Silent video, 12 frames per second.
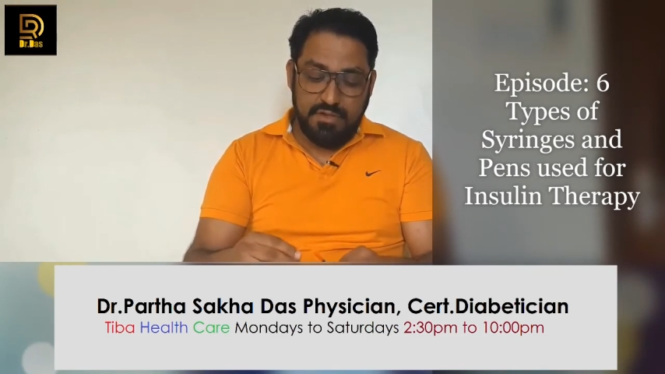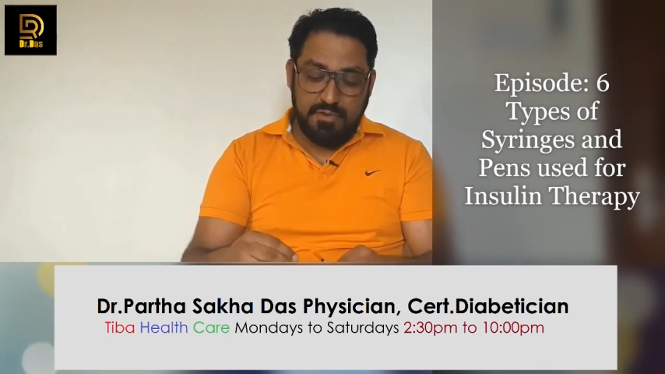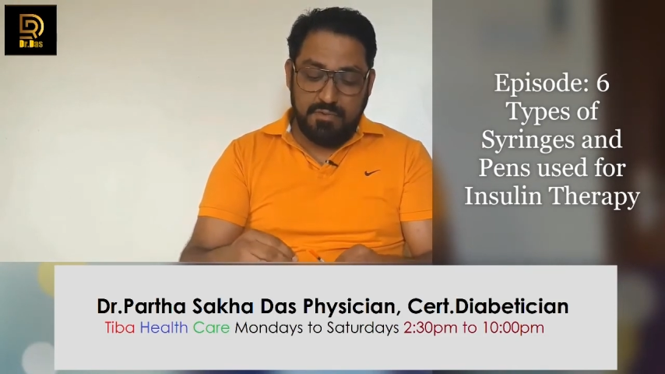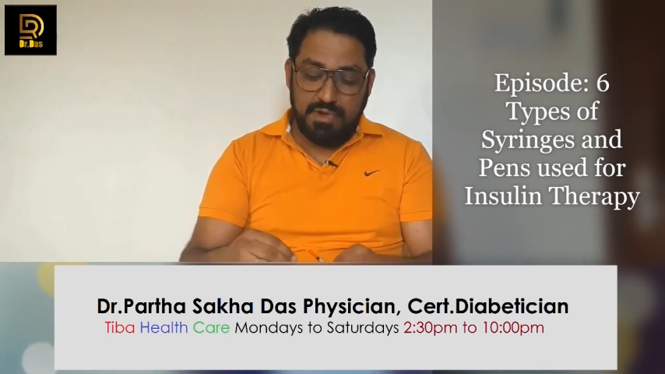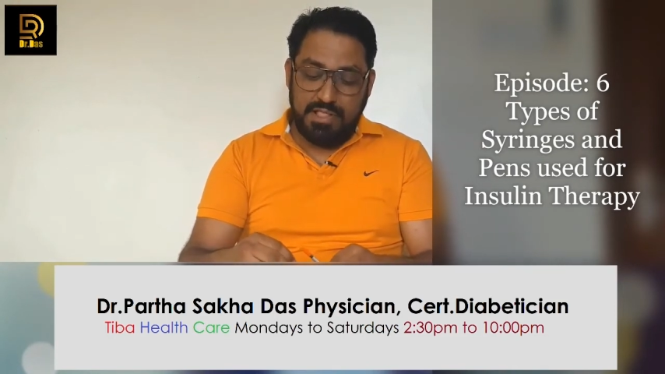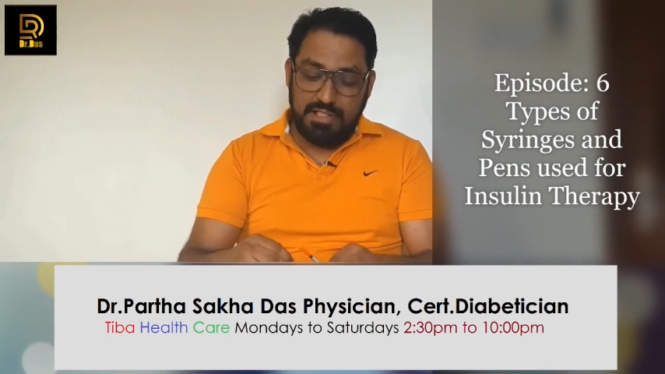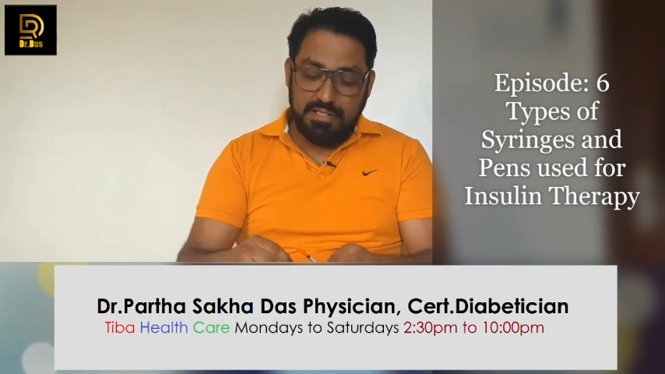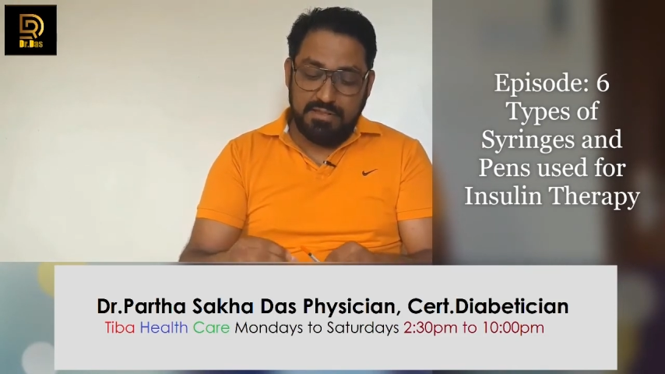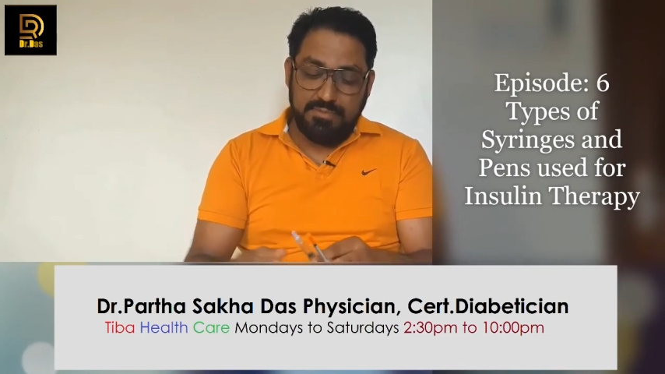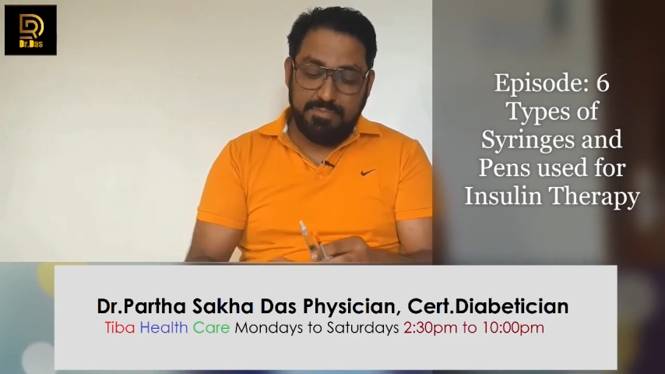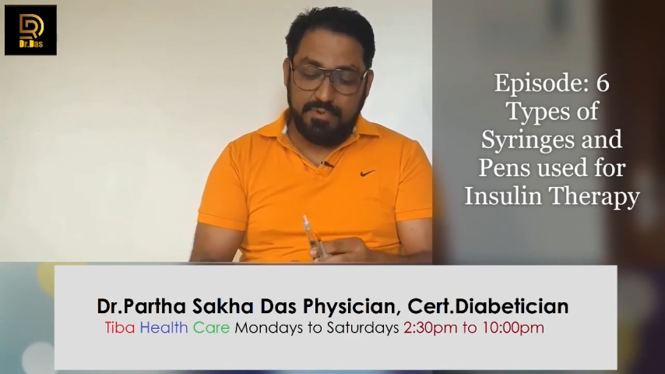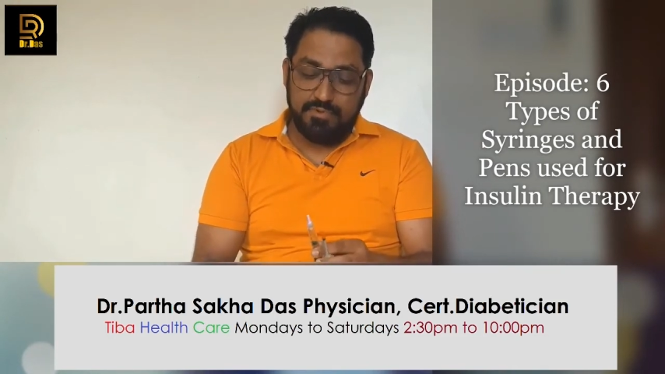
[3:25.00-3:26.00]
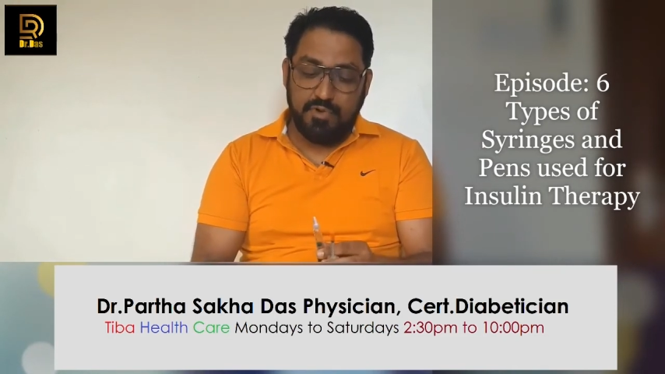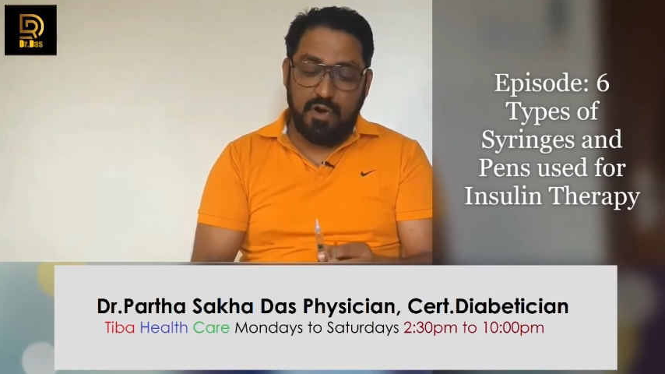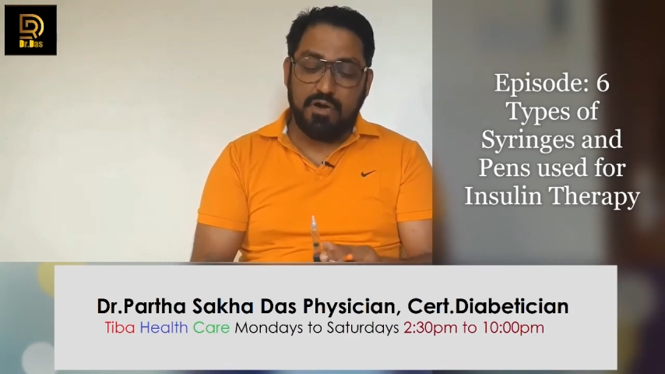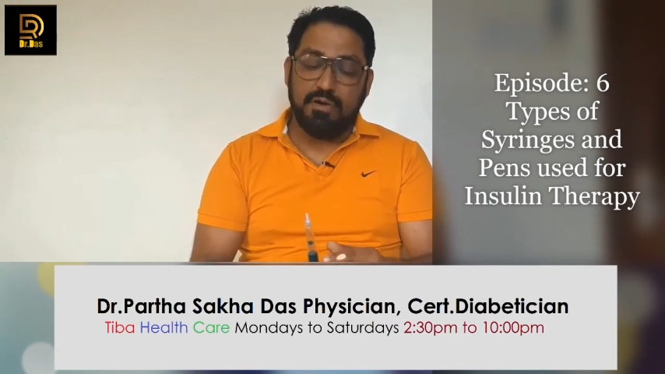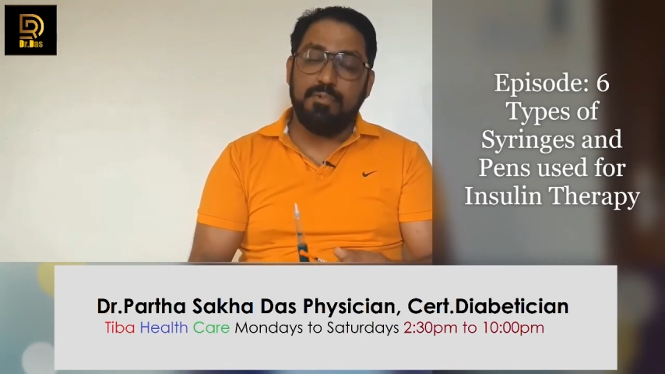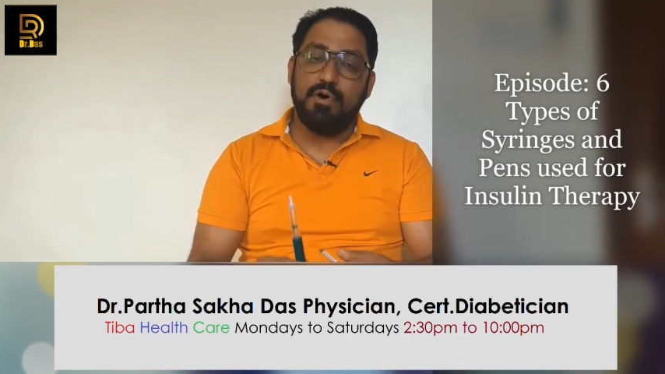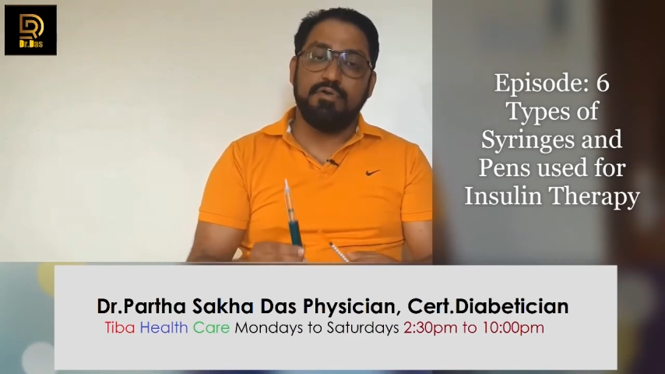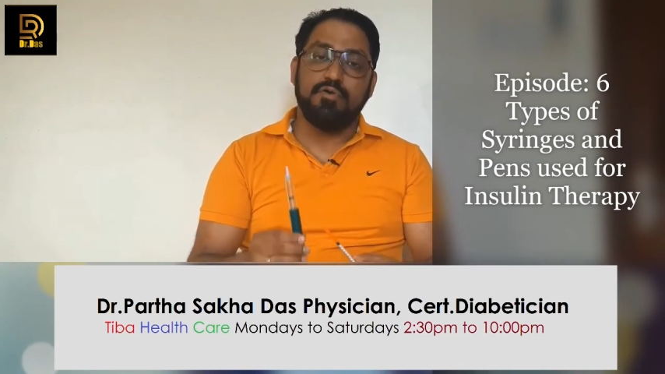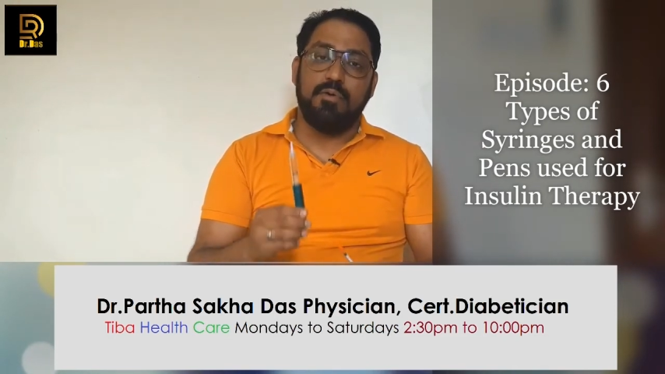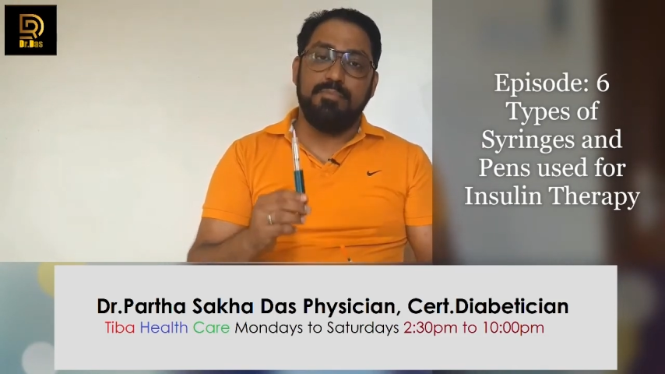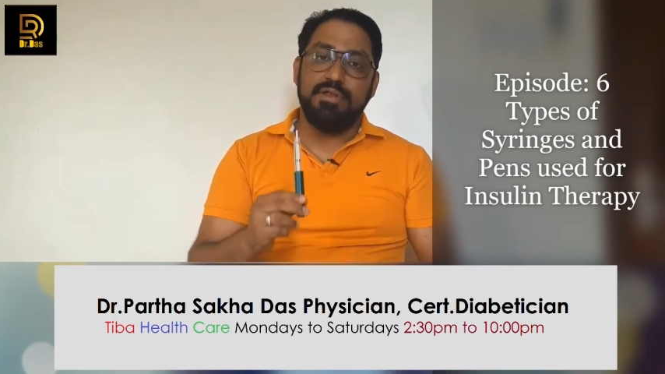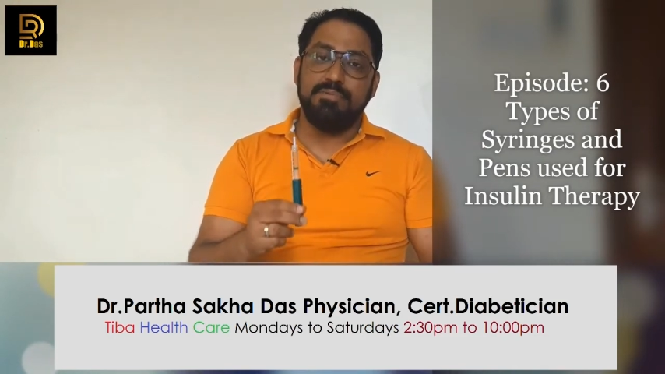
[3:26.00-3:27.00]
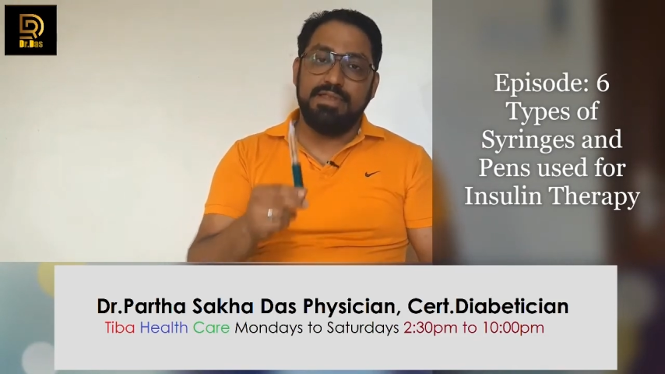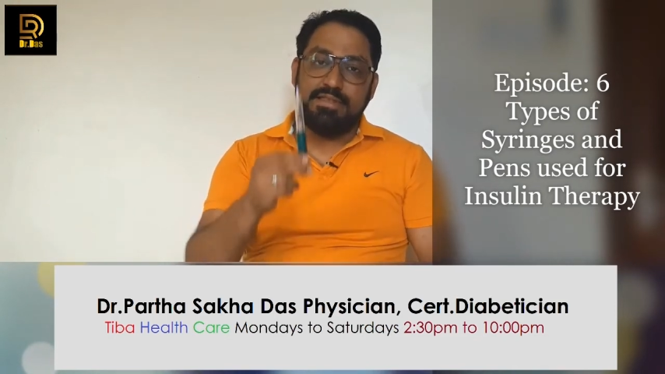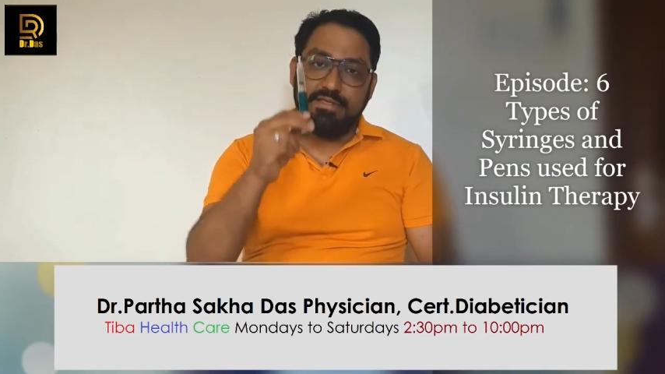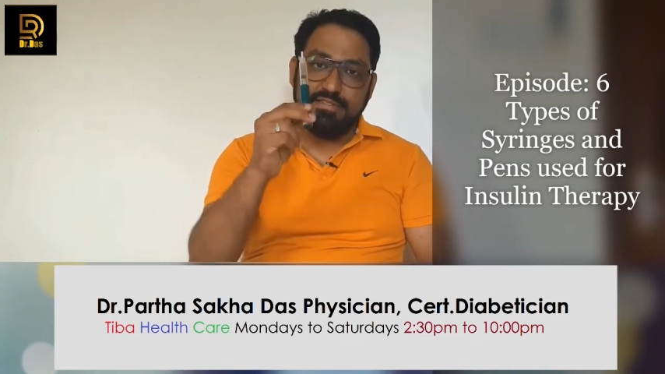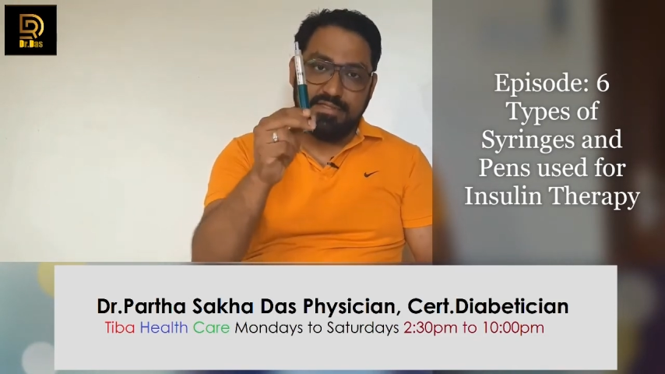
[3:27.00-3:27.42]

Well, if you talk about compatibility,